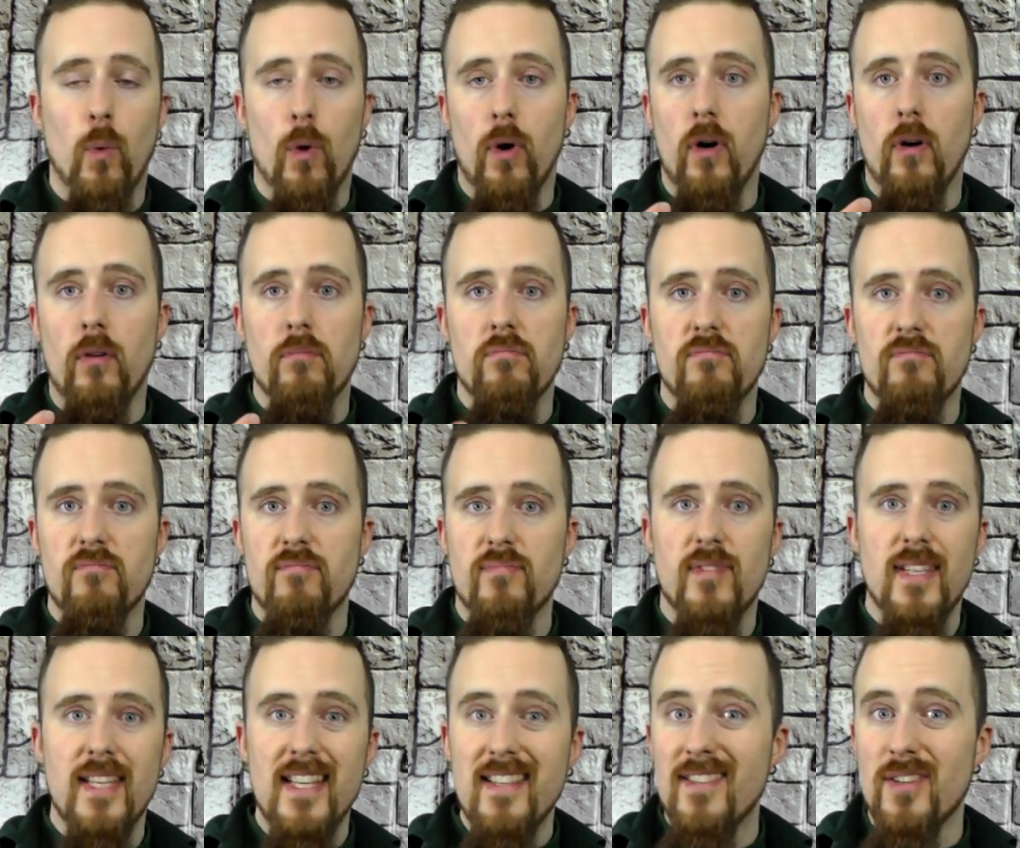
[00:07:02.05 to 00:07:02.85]
were
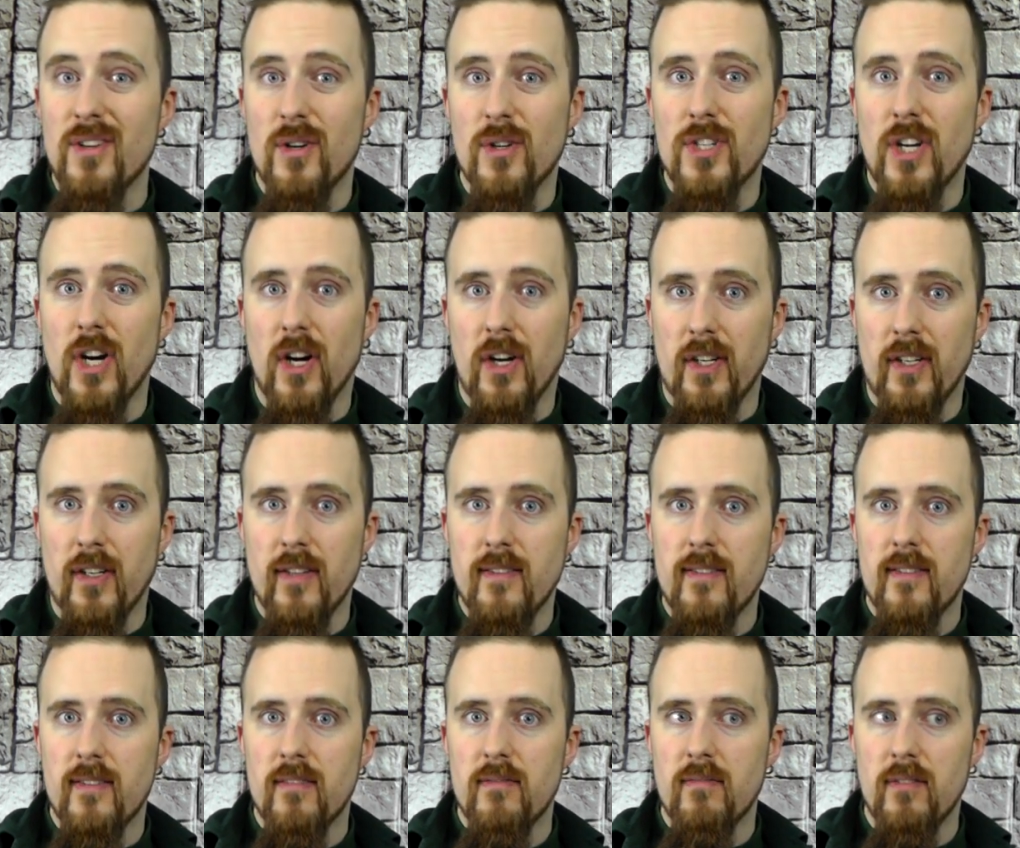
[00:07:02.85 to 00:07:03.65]
easier
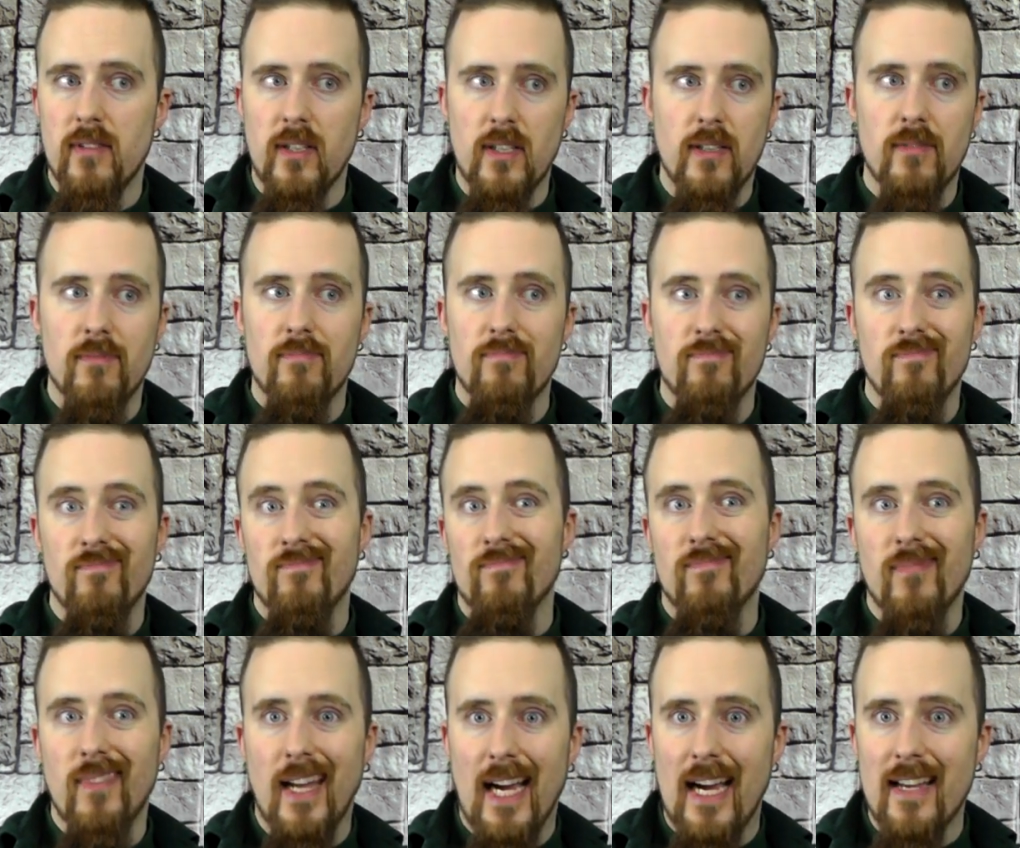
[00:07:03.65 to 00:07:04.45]
targets like
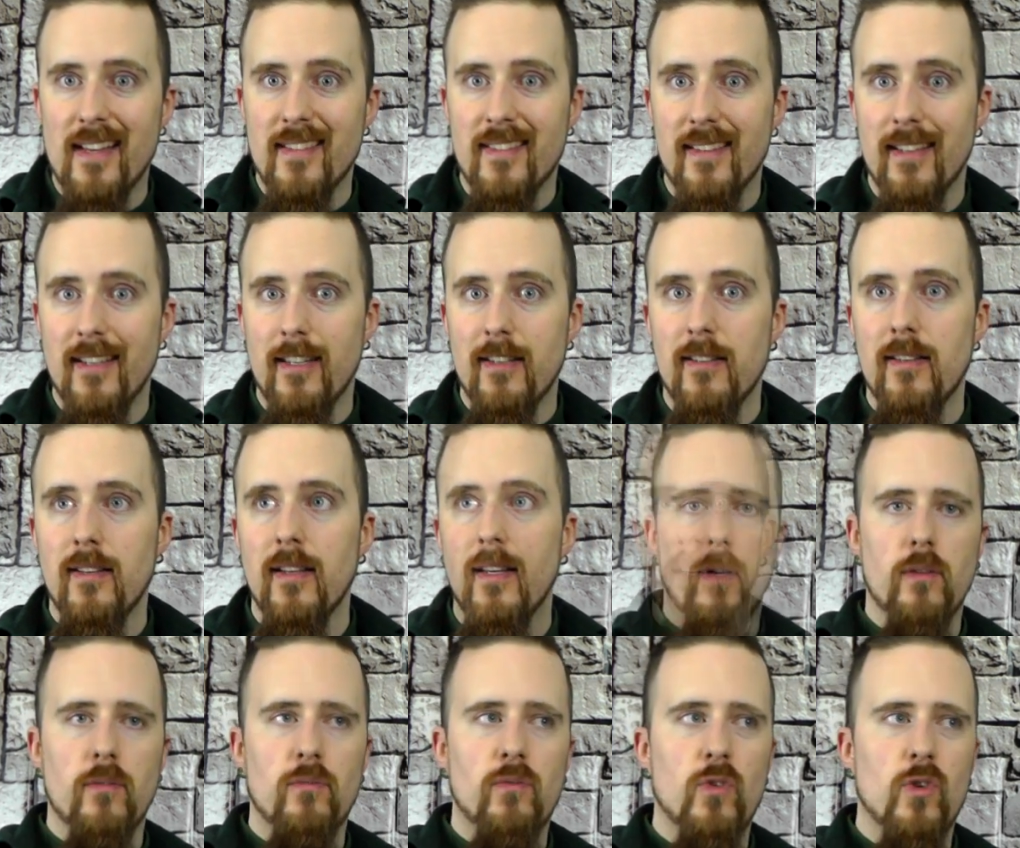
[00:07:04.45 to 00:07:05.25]

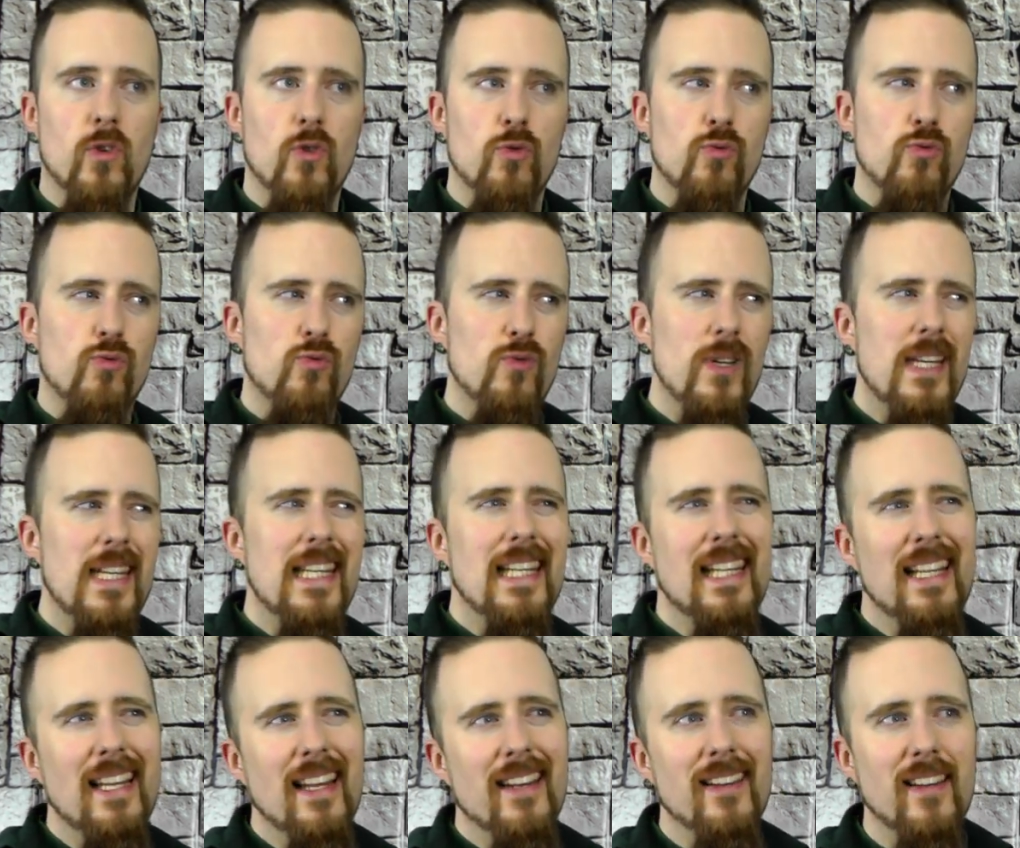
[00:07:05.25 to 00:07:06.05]
Iceland and
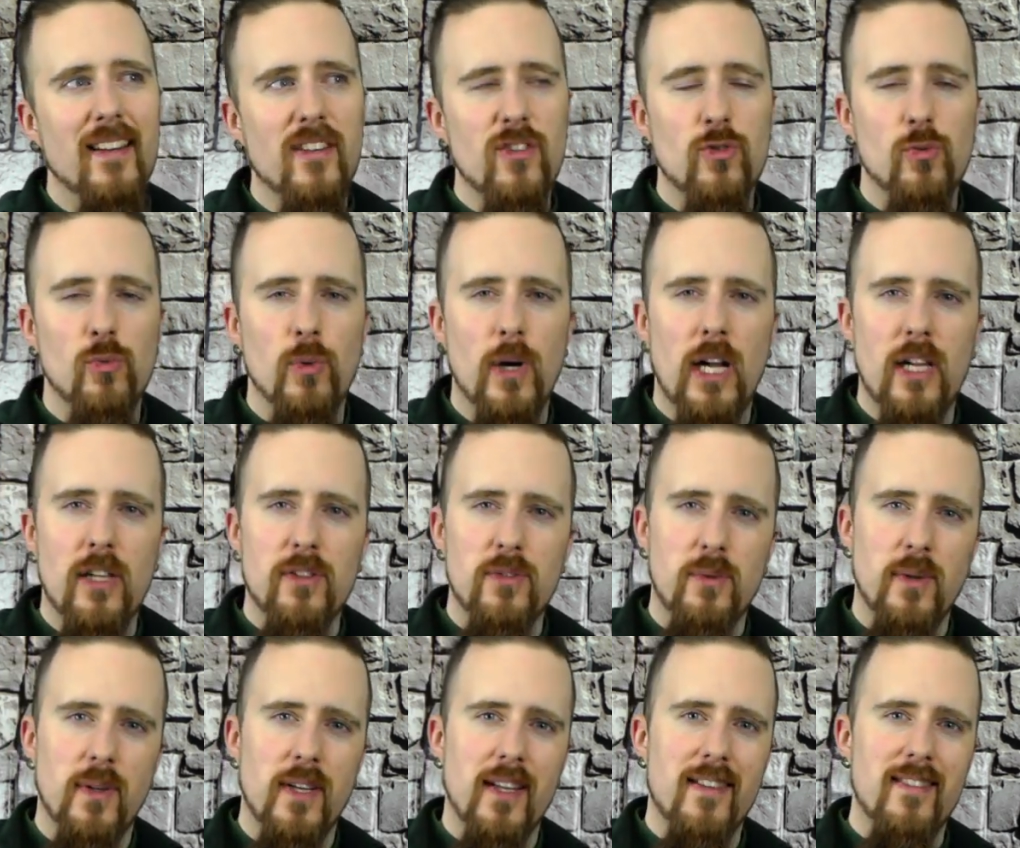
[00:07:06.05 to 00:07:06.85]
Greenland as
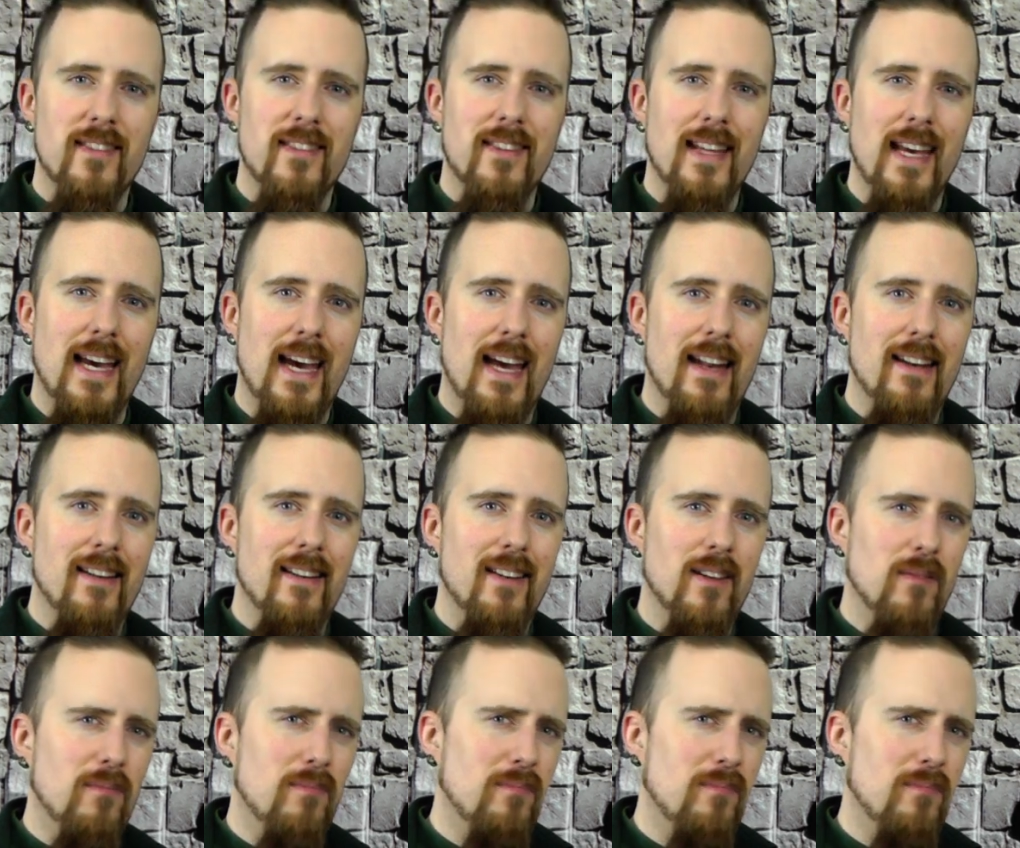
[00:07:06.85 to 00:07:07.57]
well, to an extent.